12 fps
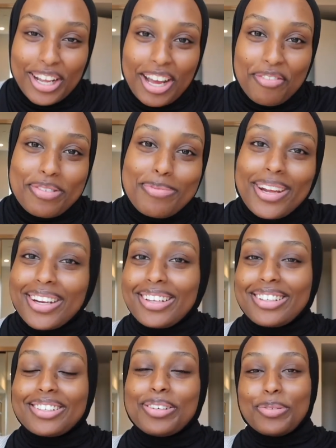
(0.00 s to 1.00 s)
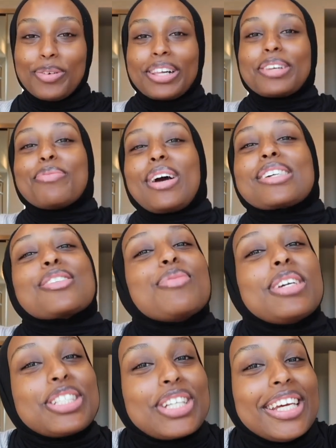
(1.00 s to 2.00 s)
morning everybody, welcome back
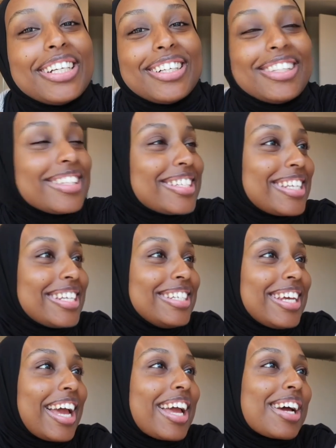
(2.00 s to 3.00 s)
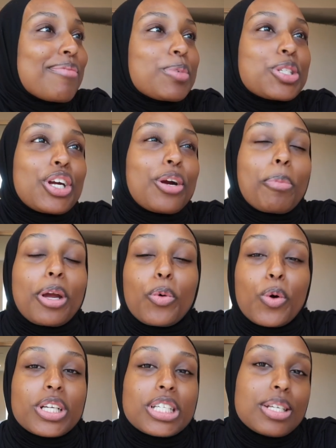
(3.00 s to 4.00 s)
to my channel. Today I'm sharing my
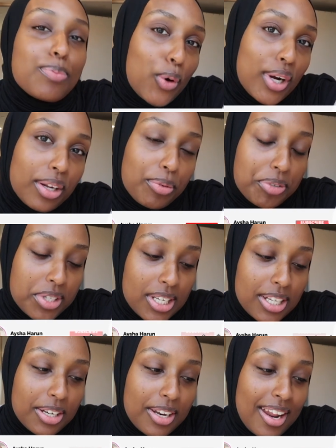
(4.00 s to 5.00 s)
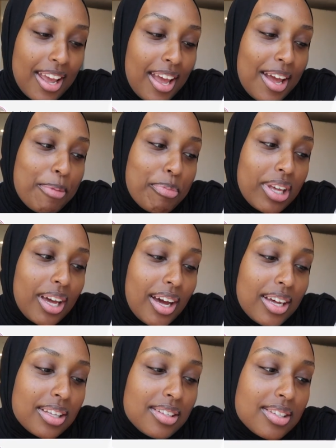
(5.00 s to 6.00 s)
quarantine morning routine
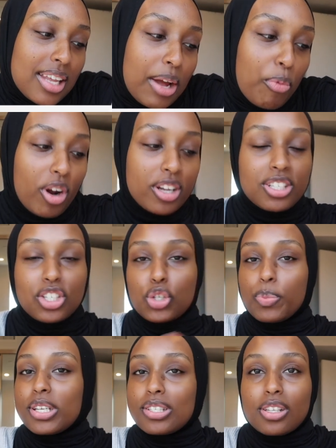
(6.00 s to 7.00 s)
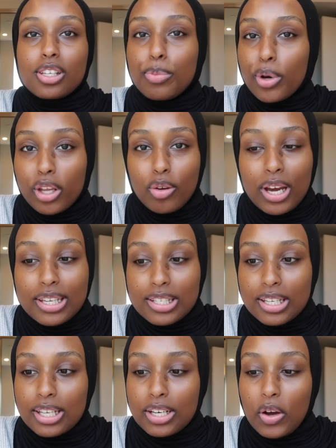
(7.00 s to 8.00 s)
because I wanted to just basically bring you guys
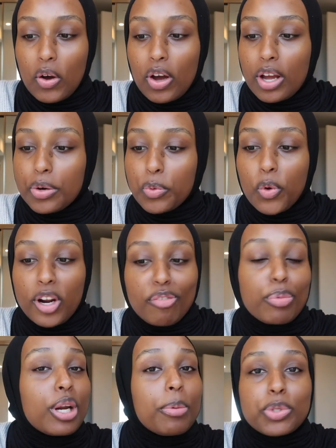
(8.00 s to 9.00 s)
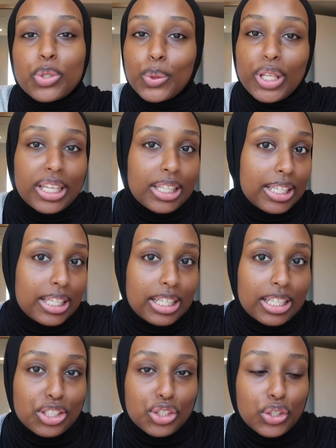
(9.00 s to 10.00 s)
in on what I've been up to
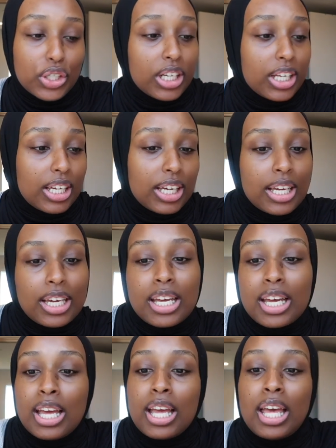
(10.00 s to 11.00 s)
lately during